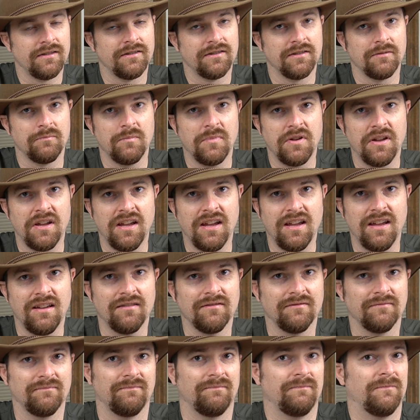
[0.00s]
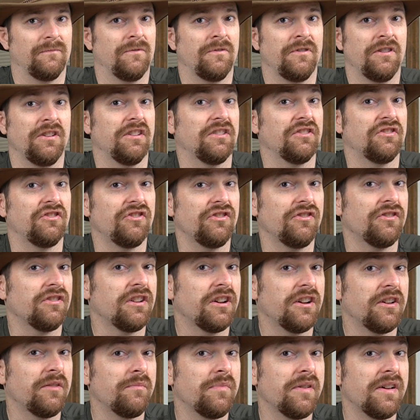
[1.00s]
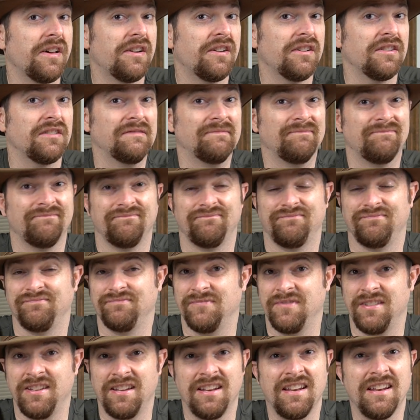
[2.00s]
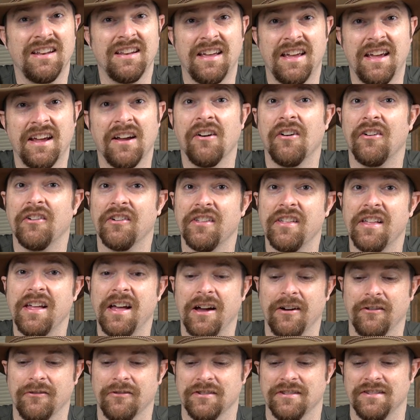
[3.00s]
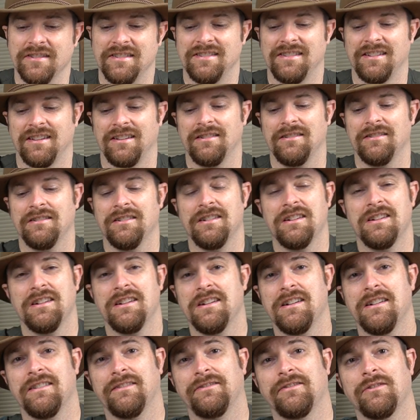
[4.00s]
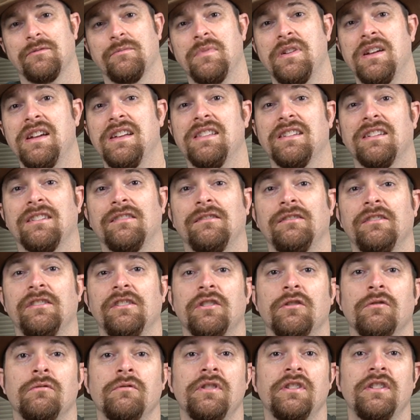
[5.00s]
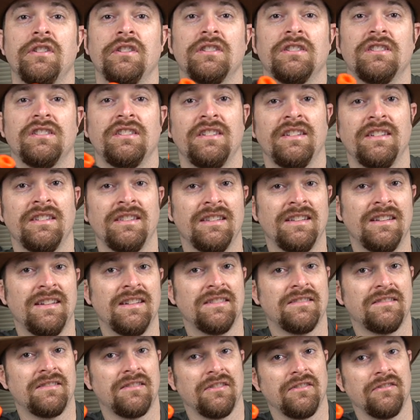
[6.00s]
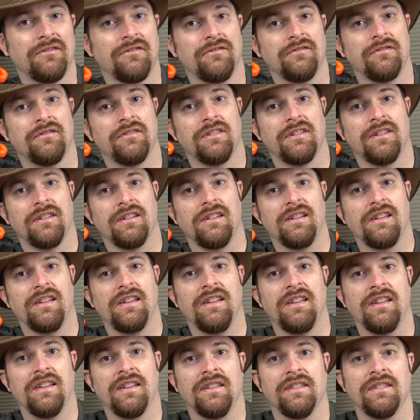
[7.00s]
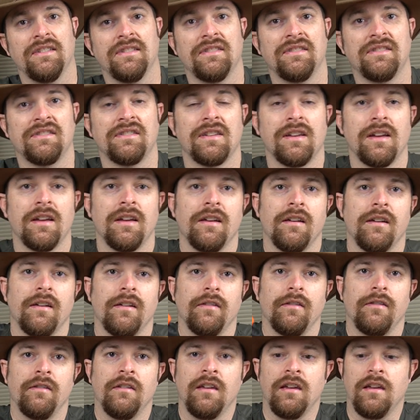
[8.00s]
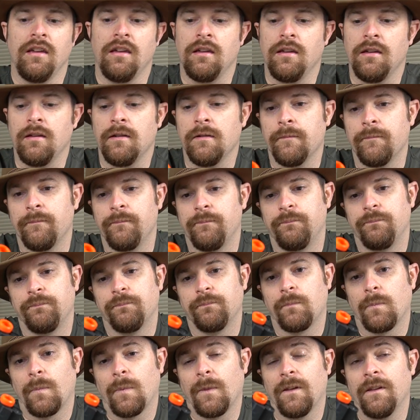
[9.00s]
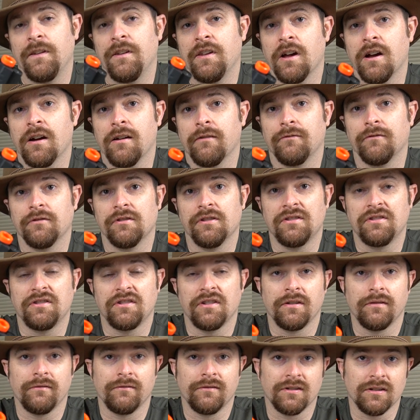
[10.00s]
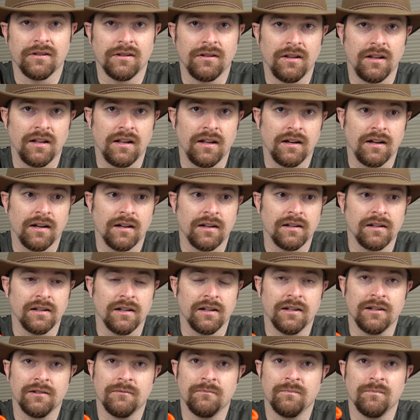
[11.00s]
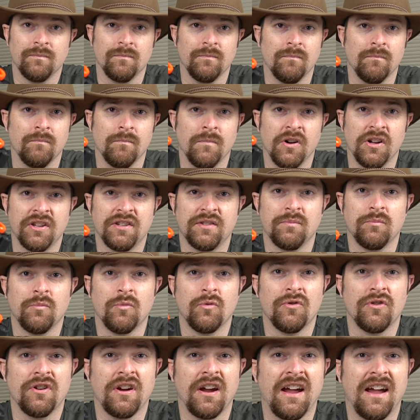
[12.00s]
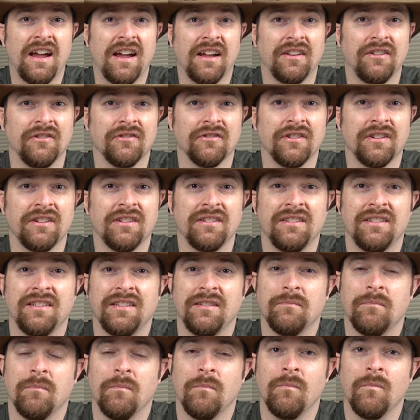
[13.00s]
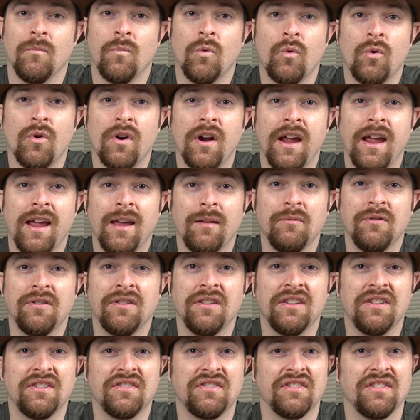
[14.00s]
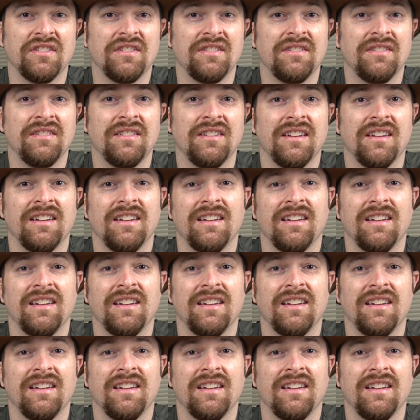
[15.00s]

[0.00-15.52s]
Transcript: to me, when you can shoot a gun better, you need to hang on to that one. So for me, the clear winner in these two is the Novritsch over the Glock. Much more accurate, more ammunition.